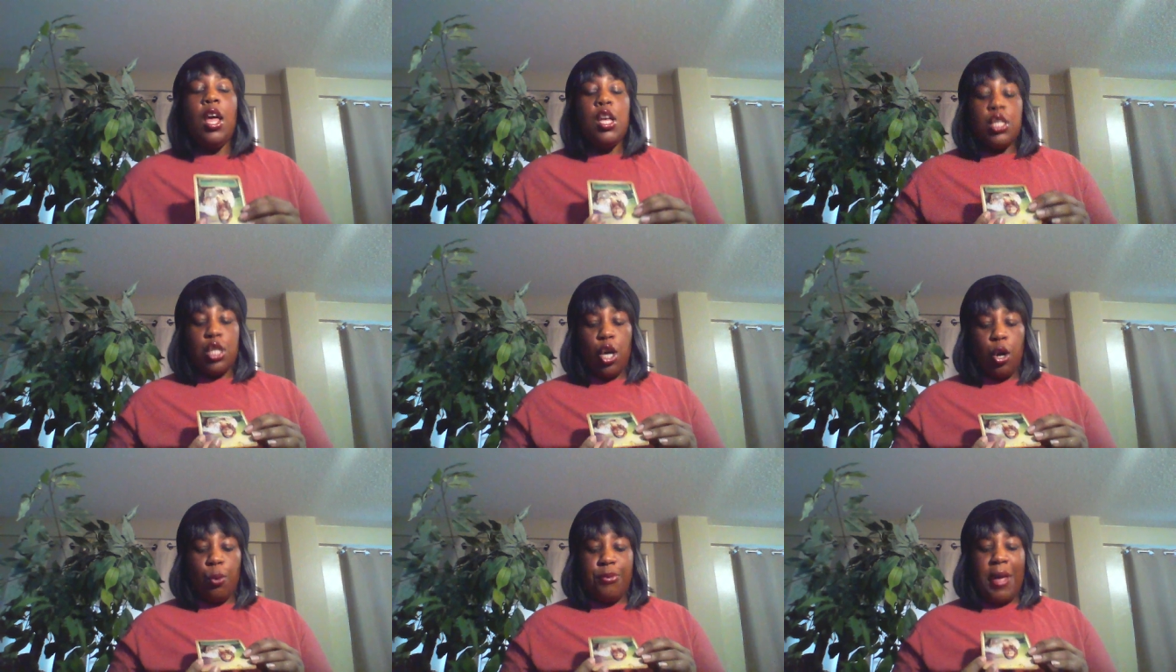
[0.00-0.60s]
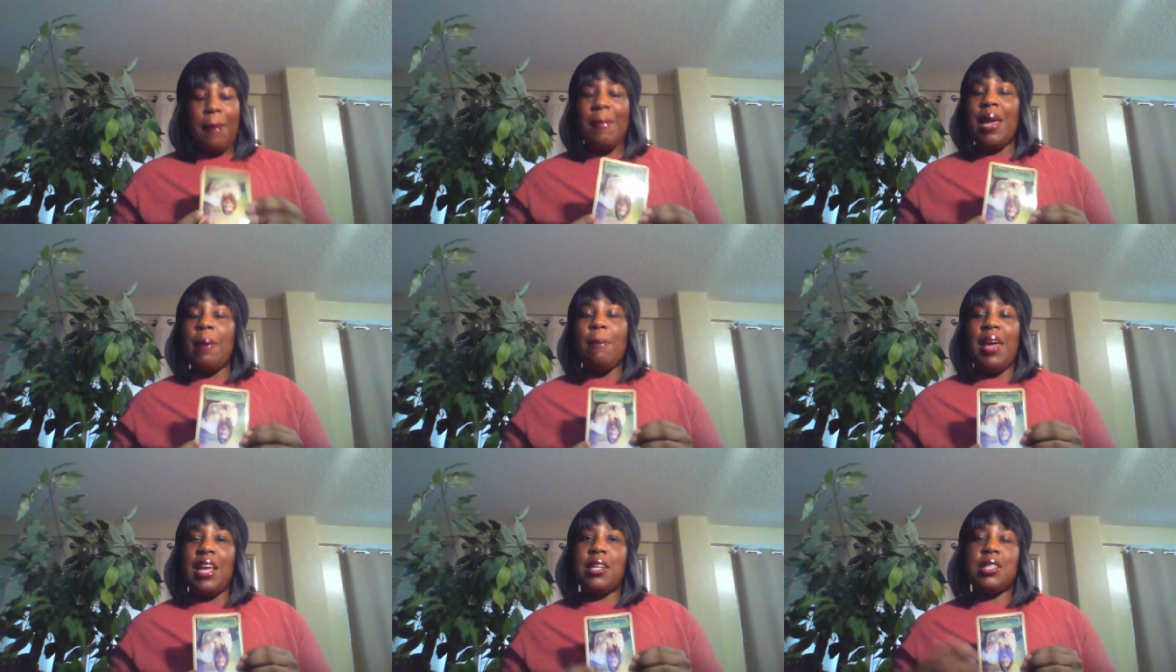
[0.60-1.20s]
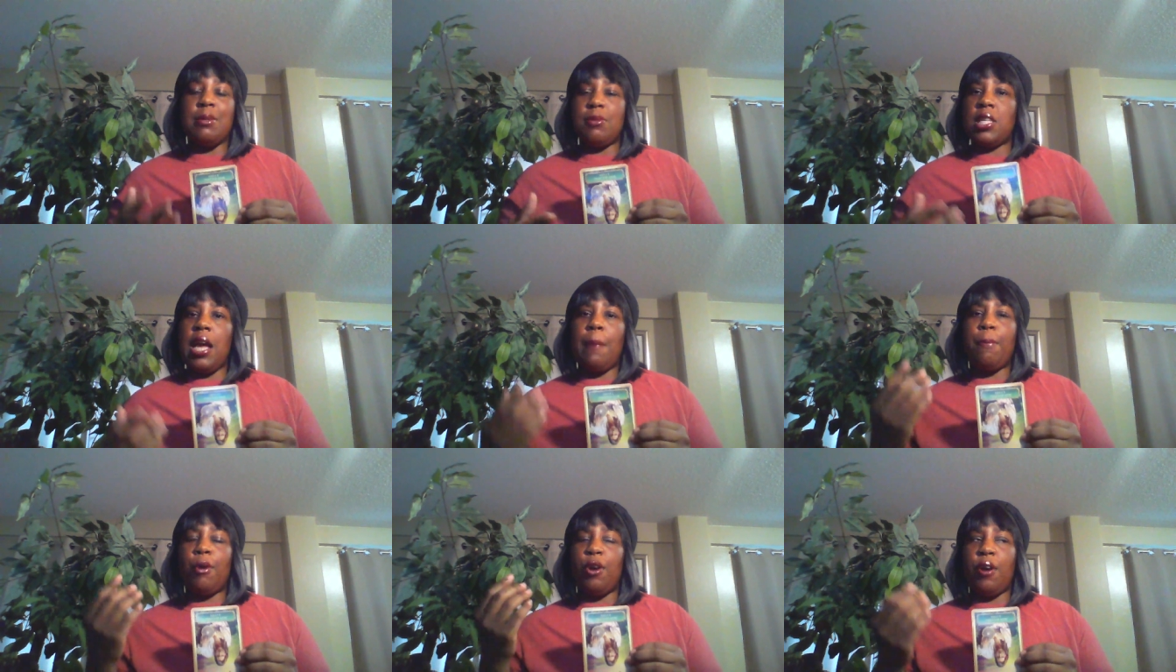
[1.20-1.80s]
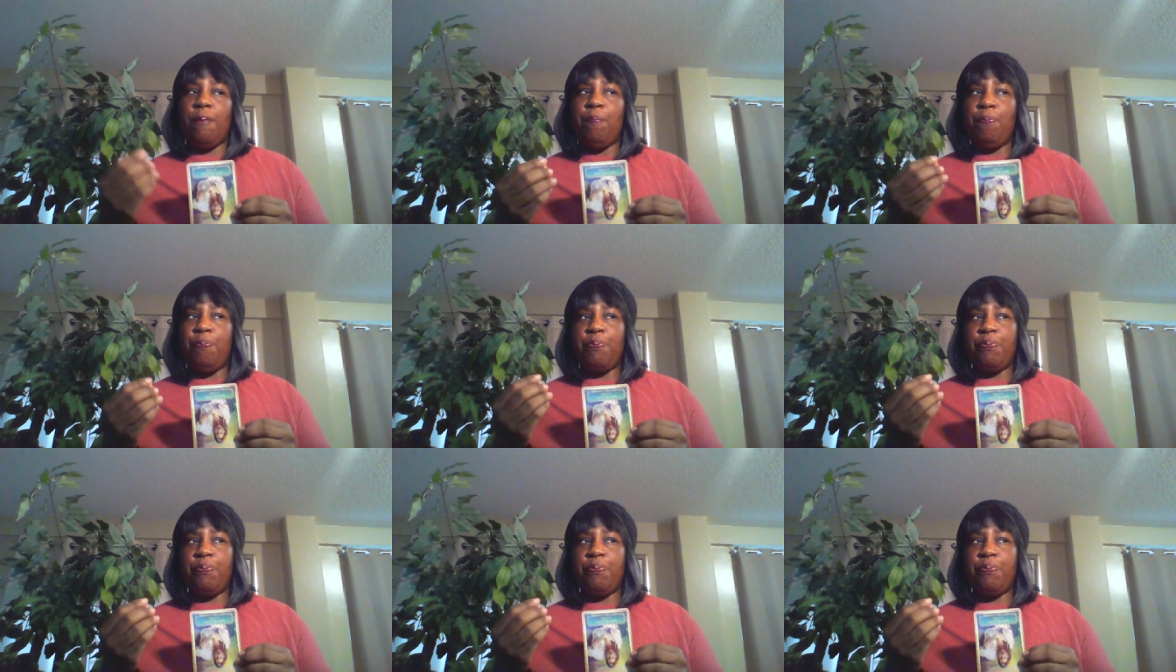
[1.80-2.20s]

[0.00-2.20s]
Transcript: So they may make some type of,